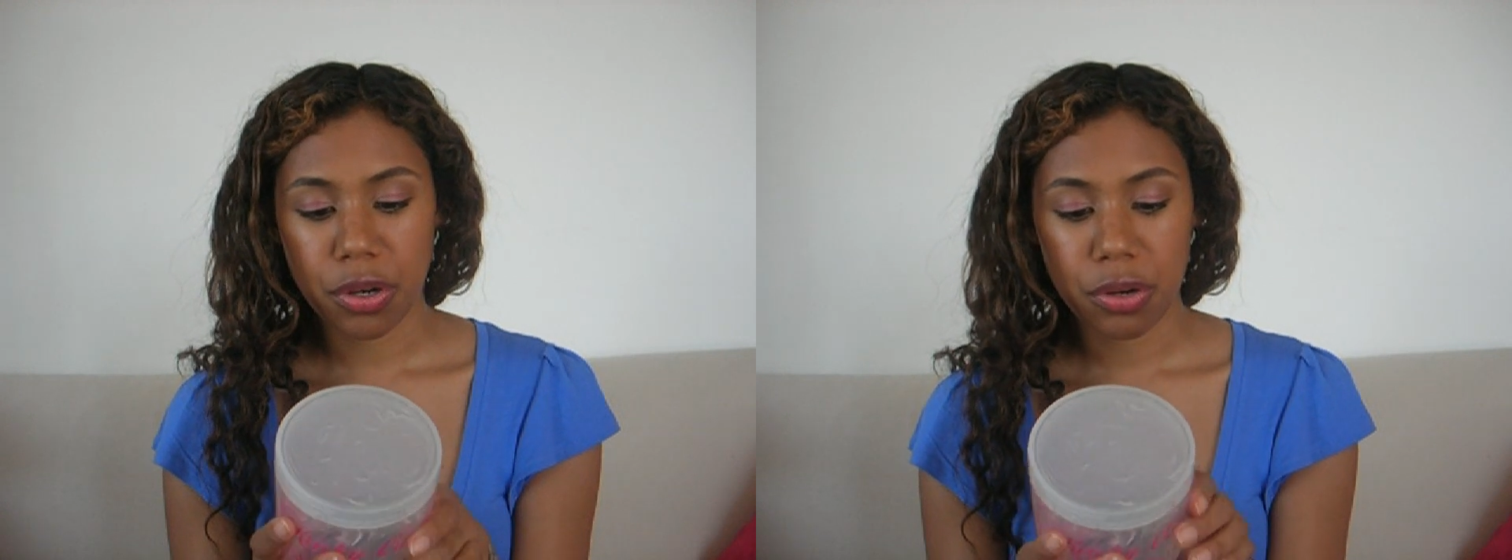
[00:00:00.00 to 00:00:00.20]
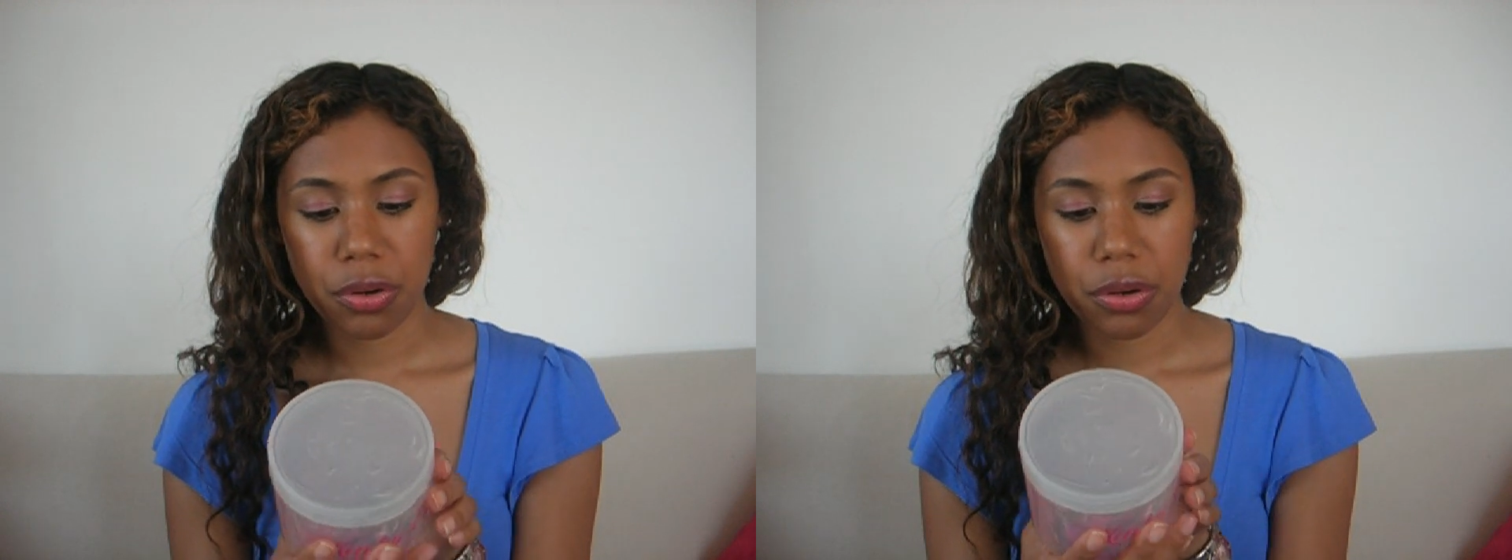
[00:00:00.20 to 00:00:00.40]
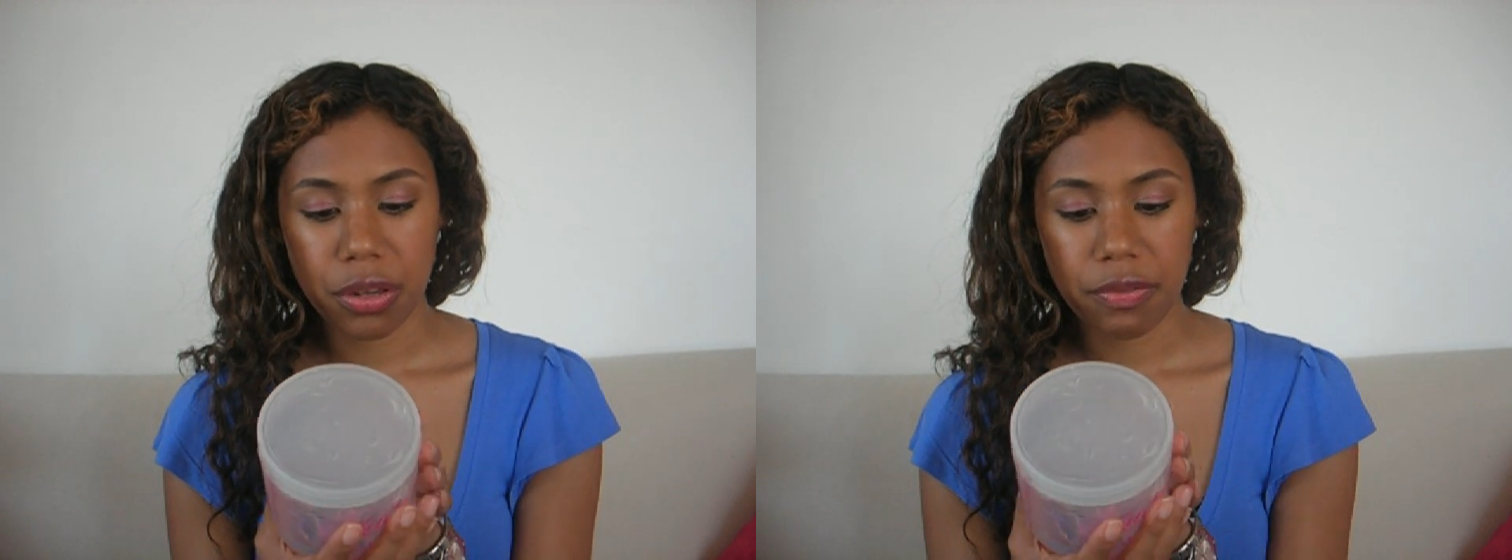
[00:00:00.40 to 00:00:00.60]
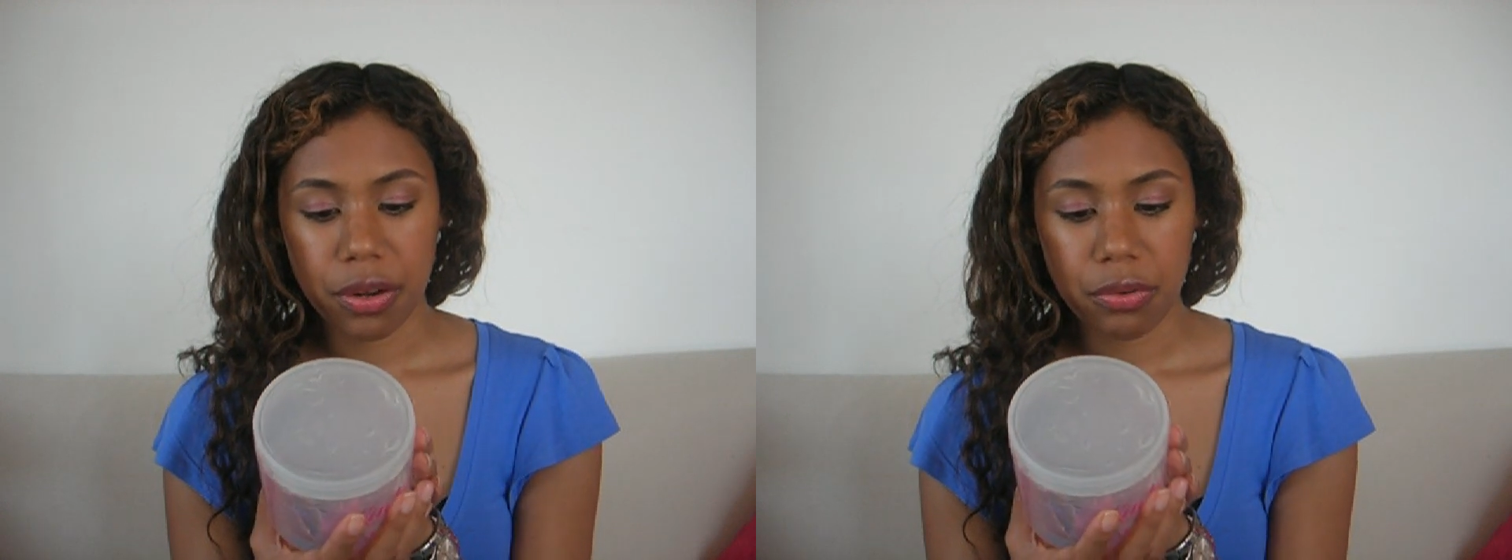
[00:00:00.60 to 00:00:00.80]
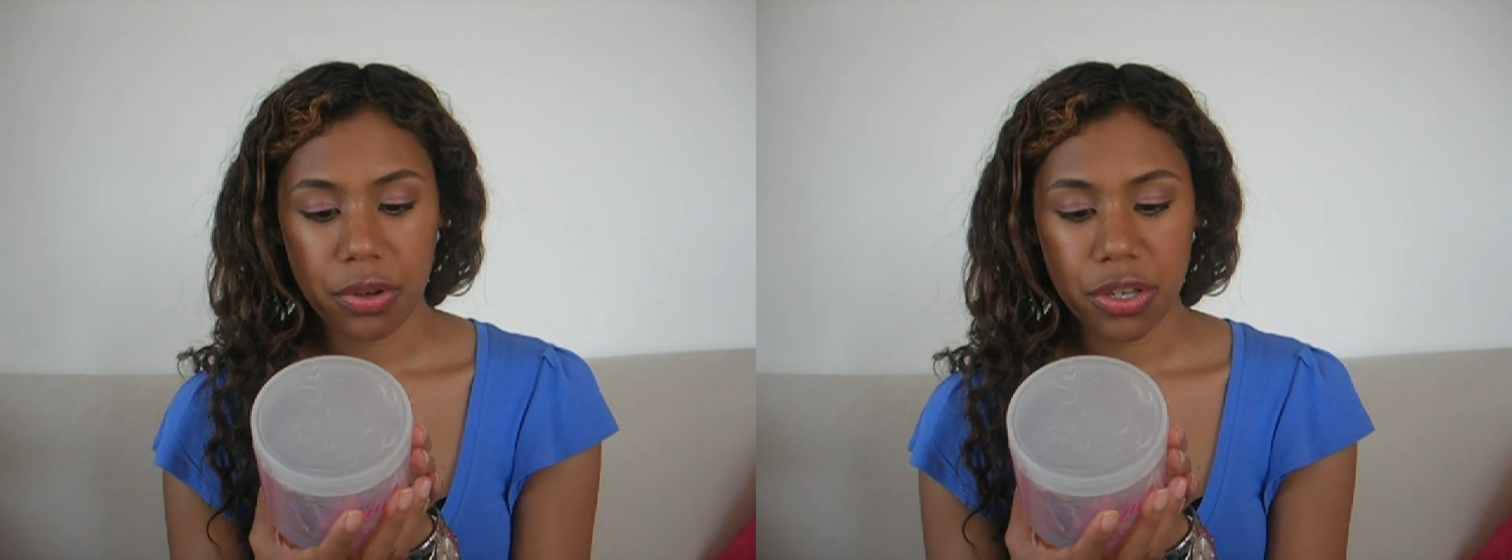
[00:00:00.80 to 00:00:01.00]
so
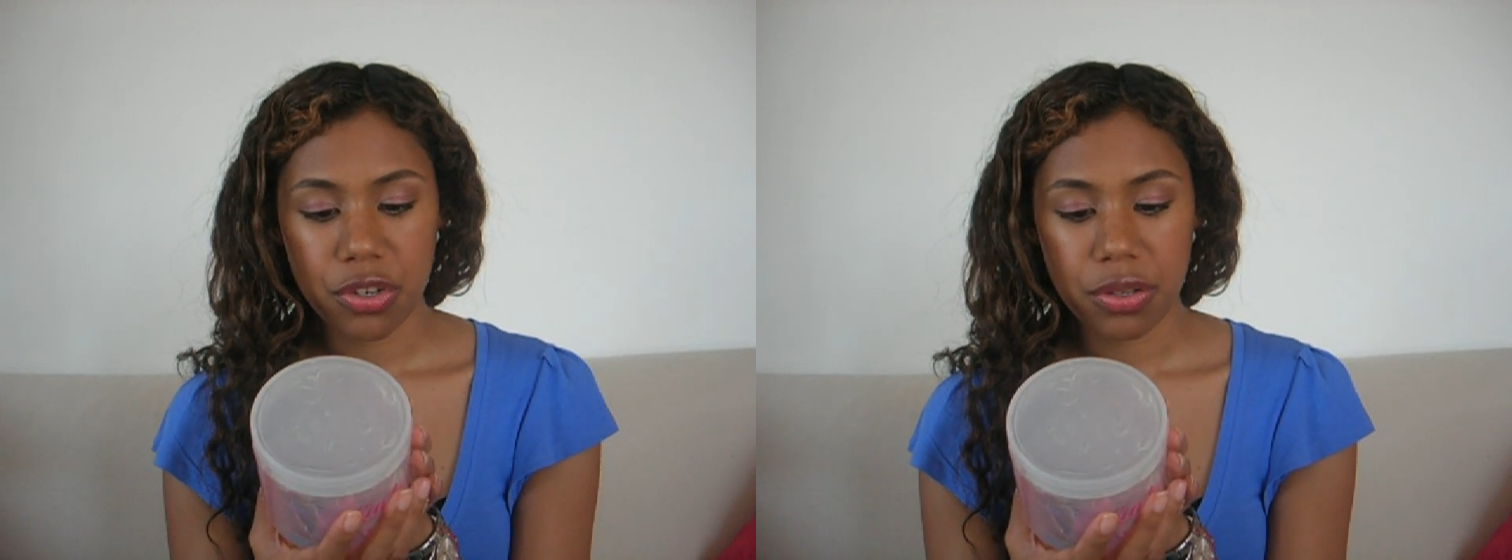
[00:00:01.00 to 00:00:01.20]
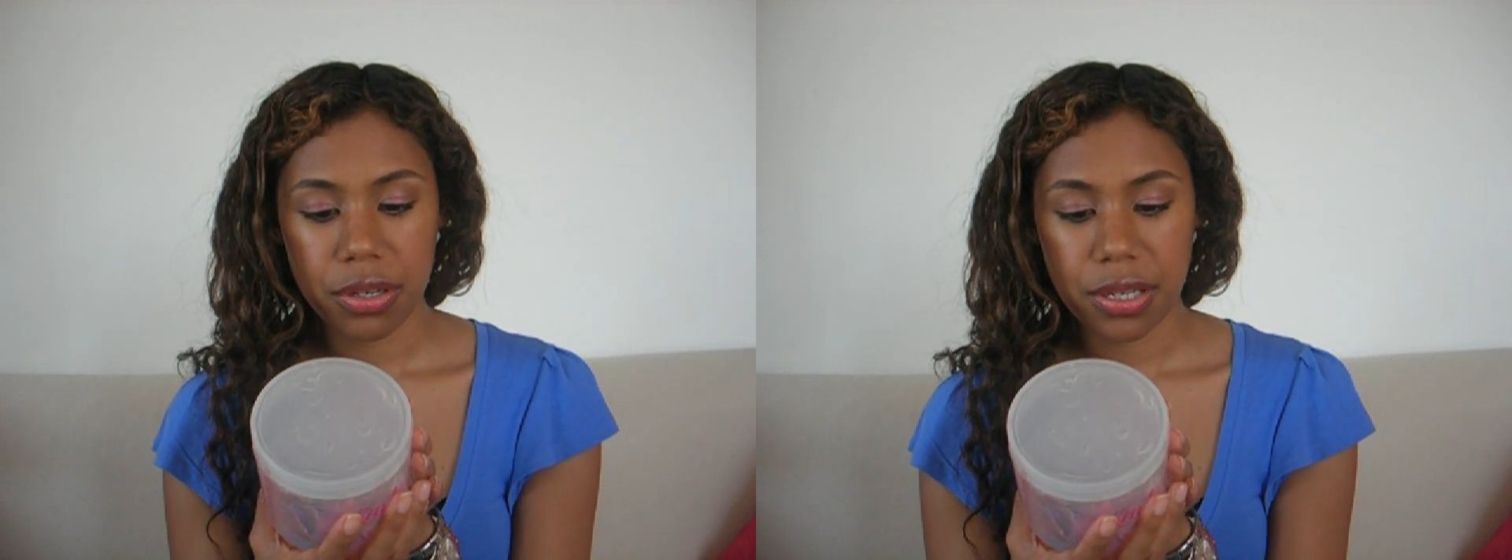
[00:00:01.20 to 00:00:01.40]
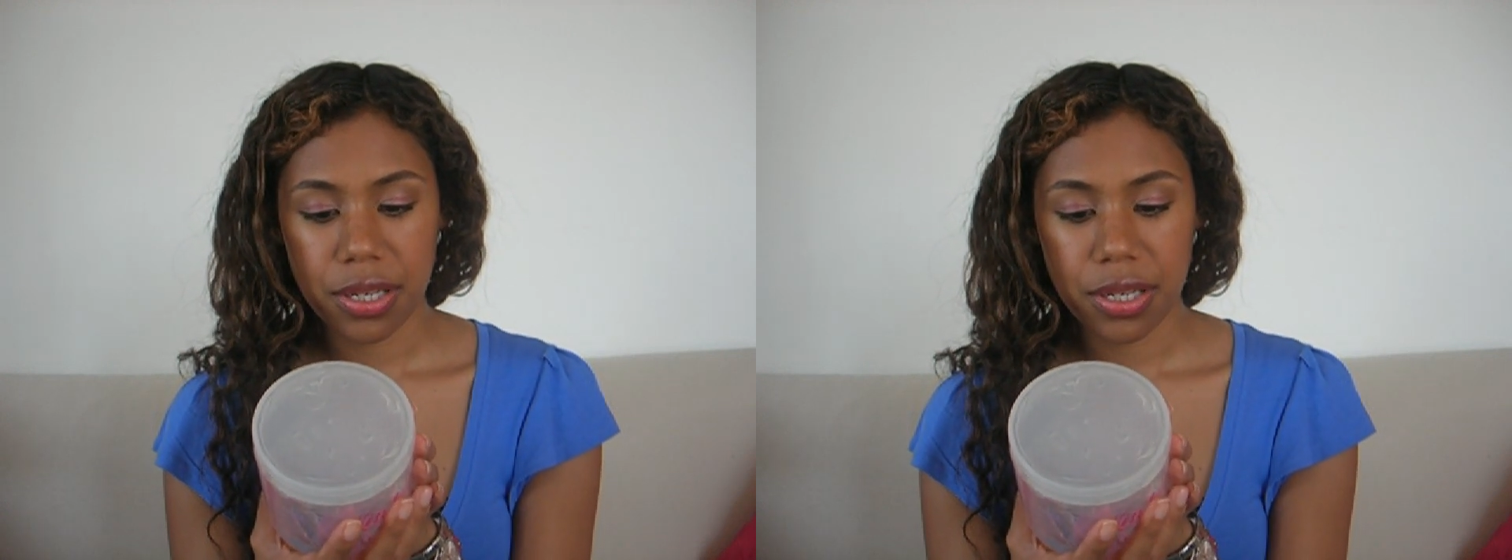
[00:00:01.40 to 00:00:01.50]
if I read you the